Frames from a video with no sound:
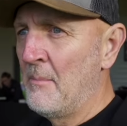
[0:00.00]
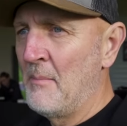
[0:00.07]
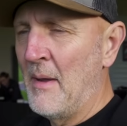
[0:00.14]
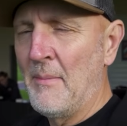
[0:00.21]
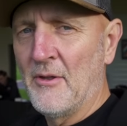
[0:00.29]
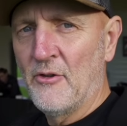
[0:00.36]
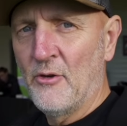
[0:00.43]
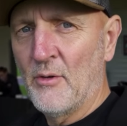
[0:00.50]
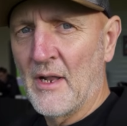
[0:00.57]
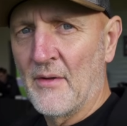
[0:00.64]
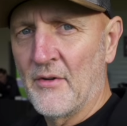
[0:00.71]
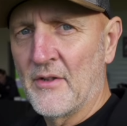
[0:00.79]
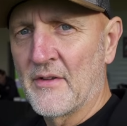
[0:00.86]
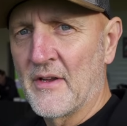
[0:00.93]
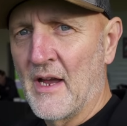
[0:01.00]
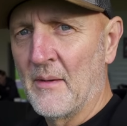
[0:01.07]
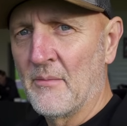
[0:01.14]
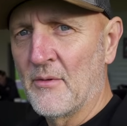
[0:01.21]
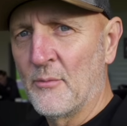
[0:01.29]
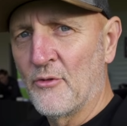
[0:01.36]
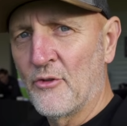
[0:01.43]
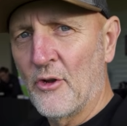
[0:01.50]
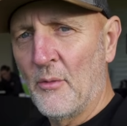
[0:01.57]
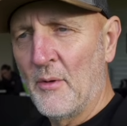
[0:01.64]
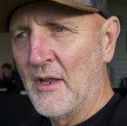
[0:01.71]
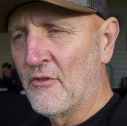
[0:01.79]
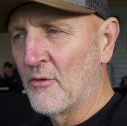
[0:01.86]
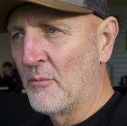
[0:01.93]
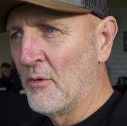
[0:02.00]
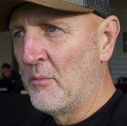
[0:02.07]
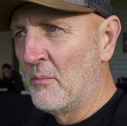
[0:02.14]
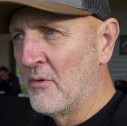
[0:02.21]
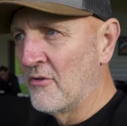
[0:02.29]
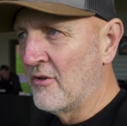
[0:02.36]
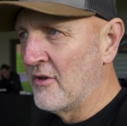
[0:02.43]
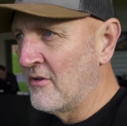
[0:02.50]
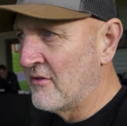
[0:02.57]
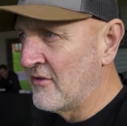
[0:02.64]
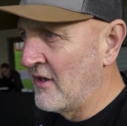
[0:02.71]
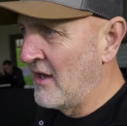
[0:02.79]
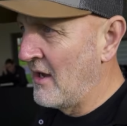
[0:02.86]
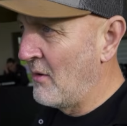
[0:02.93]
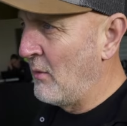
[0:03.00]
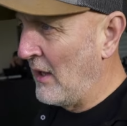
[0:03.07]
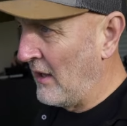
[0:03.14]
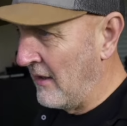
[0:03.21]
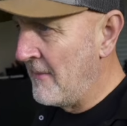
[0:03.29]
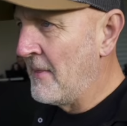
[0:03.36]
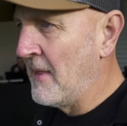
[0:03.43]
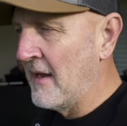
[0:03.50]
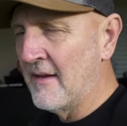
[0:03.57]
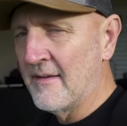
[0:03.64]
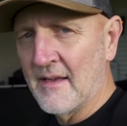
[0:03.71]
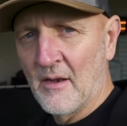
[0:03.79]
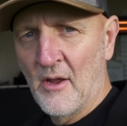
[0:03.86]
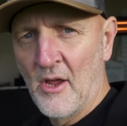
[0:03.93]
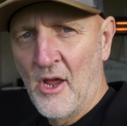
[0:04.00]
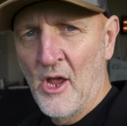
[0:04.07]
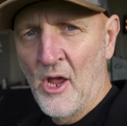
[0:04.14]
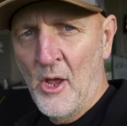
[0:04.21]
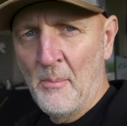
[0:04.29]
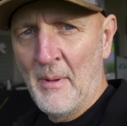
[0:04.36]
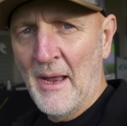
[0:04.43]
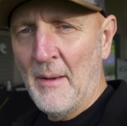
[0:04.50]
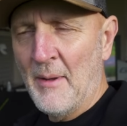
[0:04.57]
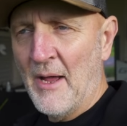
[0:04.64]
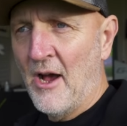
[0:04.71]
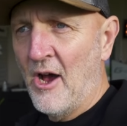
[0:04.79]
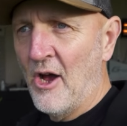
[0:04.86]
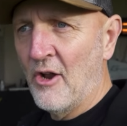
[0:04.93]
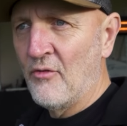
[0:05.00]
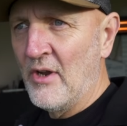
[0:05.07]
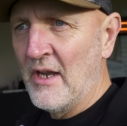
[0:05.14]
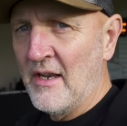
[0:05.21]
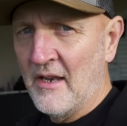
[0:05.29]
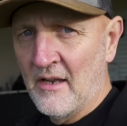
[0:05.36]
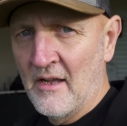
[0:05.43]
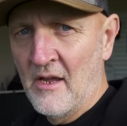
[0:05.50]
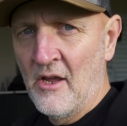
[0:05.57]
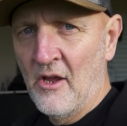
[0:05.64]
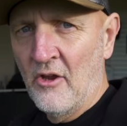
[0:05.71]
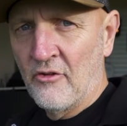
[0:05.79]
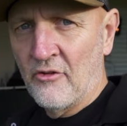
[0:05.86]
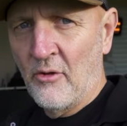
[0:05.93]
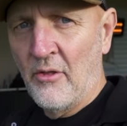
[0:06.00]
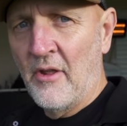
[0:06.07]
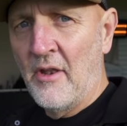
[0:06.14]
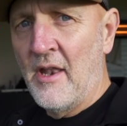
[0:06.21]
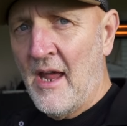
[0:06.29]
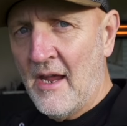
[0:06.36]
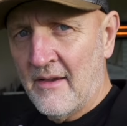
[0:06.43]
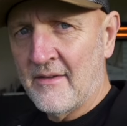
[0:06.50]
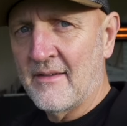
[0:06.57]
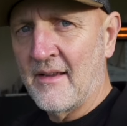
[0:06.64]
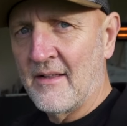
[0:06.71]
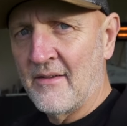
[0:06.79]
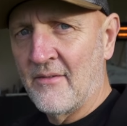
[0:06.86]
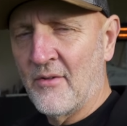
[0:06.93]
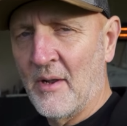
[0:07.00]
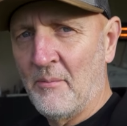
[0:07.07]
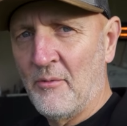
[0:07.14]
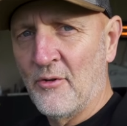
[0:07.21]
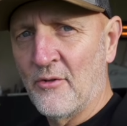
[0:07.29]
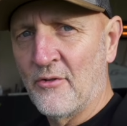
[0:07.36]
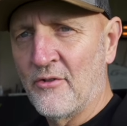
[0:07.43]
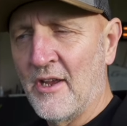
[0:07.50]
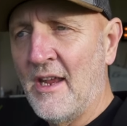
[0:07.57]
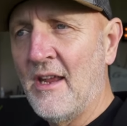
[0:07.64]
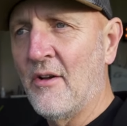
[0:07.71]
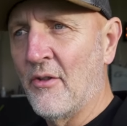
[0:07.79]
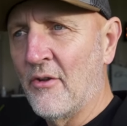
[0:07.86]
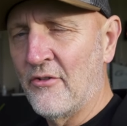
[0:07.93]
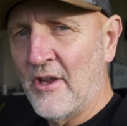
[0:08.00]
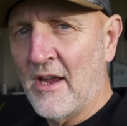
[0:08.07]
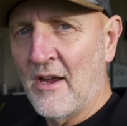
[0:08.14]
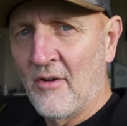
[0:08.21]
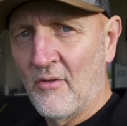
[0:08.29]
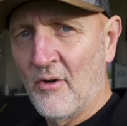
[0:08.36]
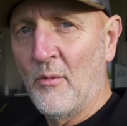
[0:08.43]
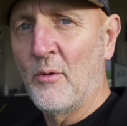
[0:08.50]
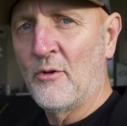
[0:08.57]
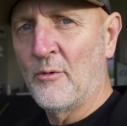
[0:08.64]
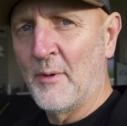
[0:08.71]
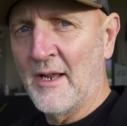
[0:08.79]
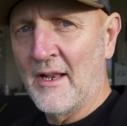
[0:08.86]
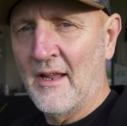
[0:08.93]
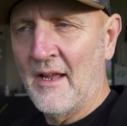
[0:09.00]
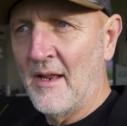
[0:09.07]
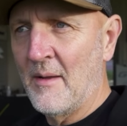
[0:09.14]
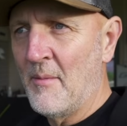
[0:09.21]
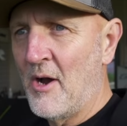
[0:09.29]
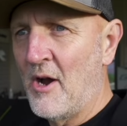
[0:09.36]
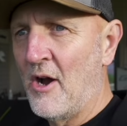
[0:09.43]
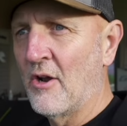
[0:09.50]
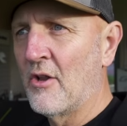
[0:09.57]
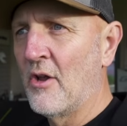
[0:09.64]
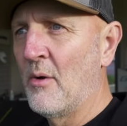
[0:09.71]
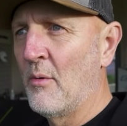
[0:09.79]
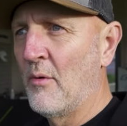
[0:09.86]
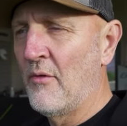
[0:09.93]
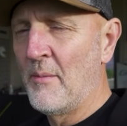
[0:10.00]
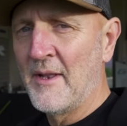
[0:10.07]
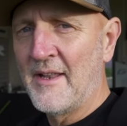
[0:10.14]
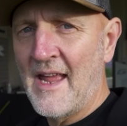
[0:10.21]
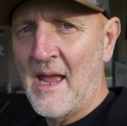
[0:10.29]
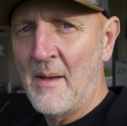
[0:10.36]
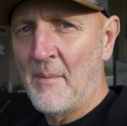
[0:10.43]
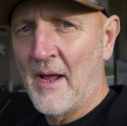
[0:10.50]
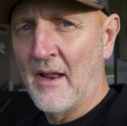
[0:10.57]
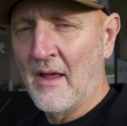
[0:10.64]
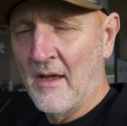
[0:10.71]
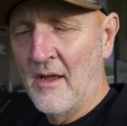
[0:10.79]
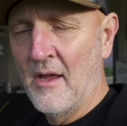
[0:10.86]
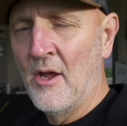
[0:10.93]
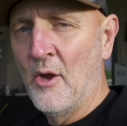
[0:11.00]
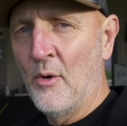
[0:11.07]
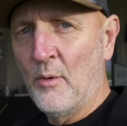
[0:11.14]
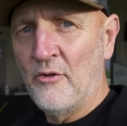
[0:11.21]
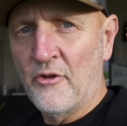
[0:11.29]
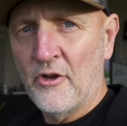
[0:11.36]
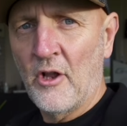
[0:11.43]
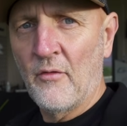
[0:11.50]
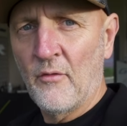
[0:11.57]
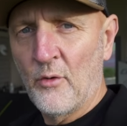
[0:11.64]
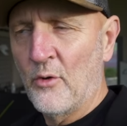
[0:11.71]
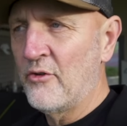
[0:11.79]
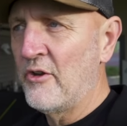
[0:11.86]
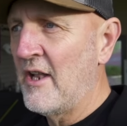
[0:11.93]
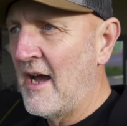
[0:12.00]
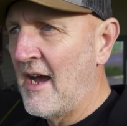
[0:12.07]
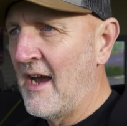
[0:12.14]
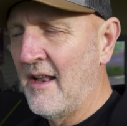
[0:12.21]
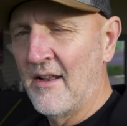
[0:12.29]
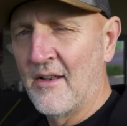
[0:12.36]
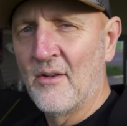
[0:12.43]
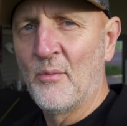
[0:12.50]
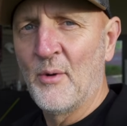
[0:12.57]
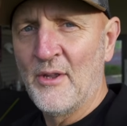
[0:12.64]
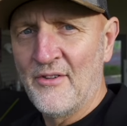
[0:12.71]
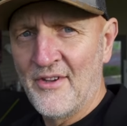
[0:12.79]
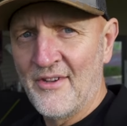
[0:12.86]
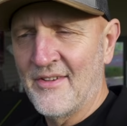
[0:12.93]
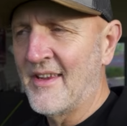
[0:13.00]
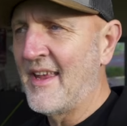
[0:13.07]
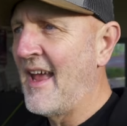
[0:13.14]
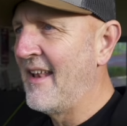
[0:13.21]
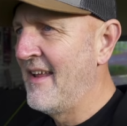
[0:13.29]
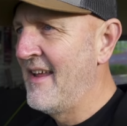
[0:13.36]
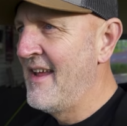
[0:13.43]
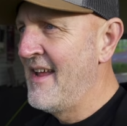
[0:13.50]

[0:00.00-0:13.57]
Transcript: maybe too clever at times, and was throwing in some numbers that, uh, well, like I said, made a bit of hard reading. So the next set of clips you'll see, or the second group, which will be clearly marked, were from Adare Manor, which is a golf course in Ireland, which is, again,